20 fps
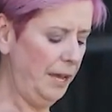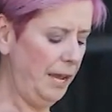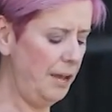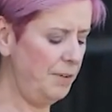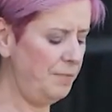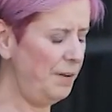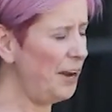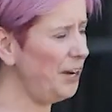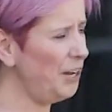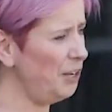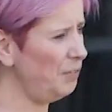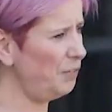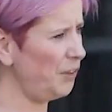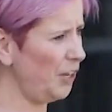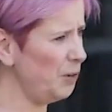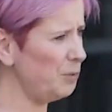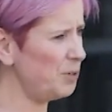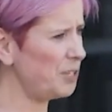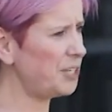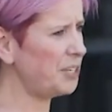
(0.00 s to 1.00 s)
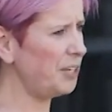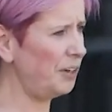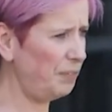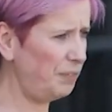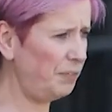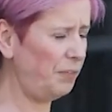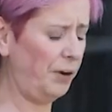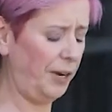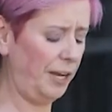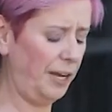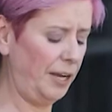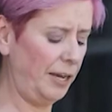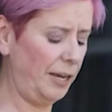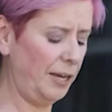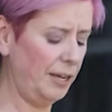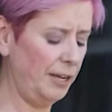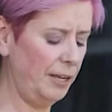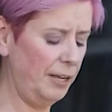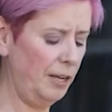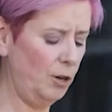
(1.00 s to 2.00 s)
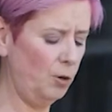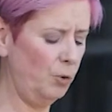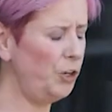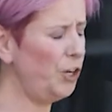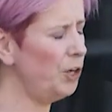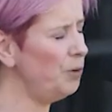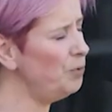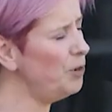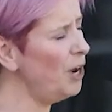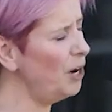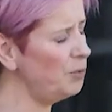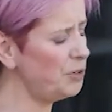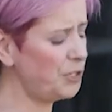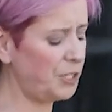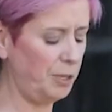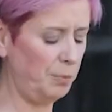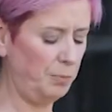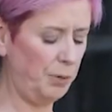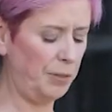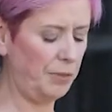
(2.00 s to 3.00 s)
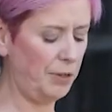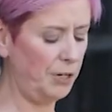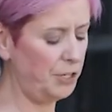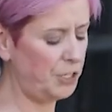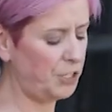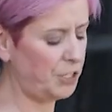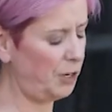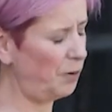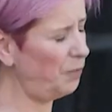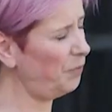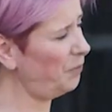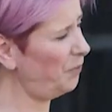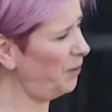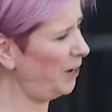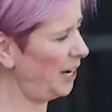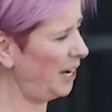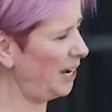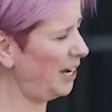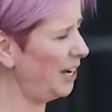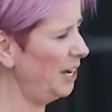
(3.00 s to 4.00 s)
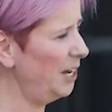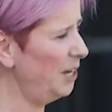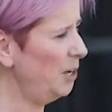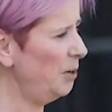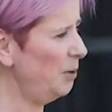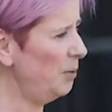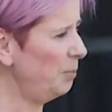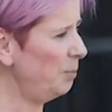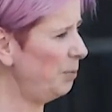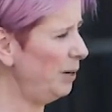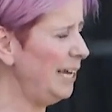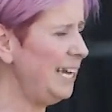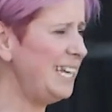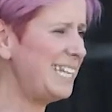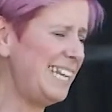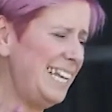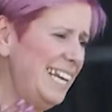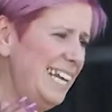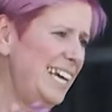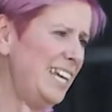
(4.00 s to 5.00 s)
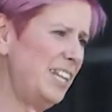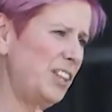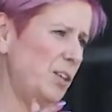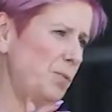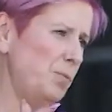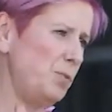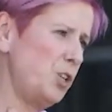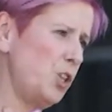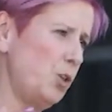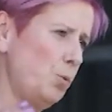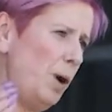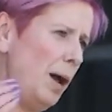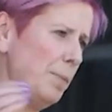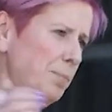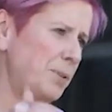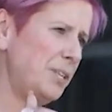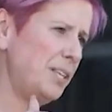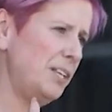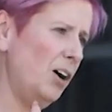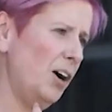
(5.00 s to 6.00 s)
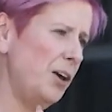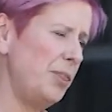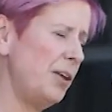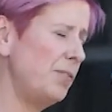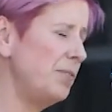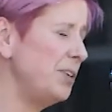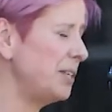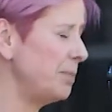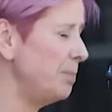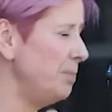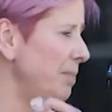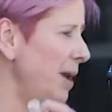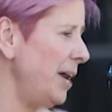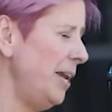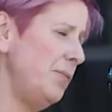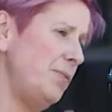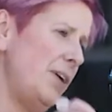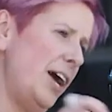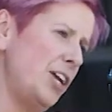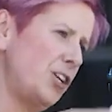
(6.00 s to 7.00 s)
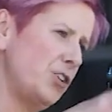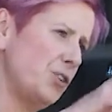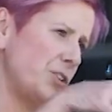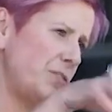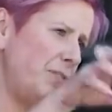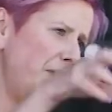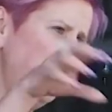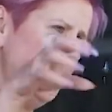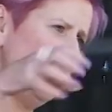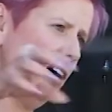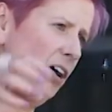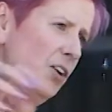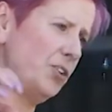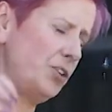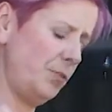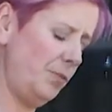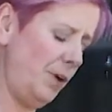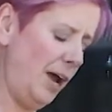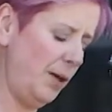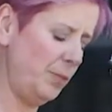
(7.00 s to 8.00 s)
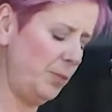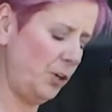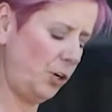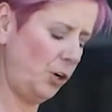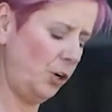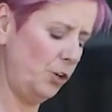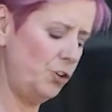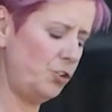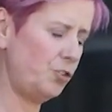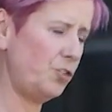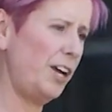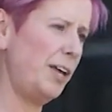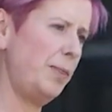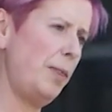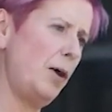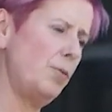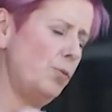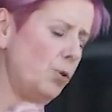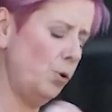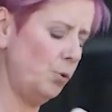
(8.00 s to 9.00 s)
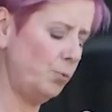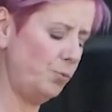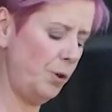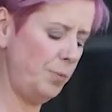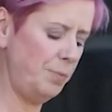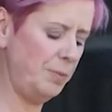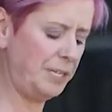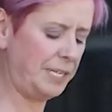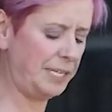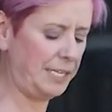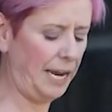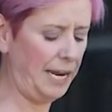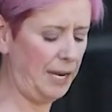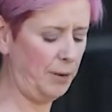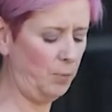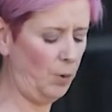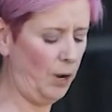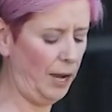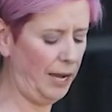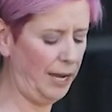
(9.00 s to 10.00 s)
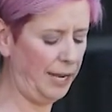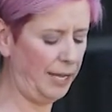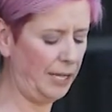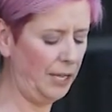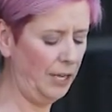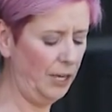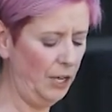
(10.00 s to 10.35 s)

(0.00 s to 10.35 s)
If any of you are suffering, or you know somebody that is suffering, please lead them to the website. There is many Rachel's Vineyards around the country and they're all run the same way.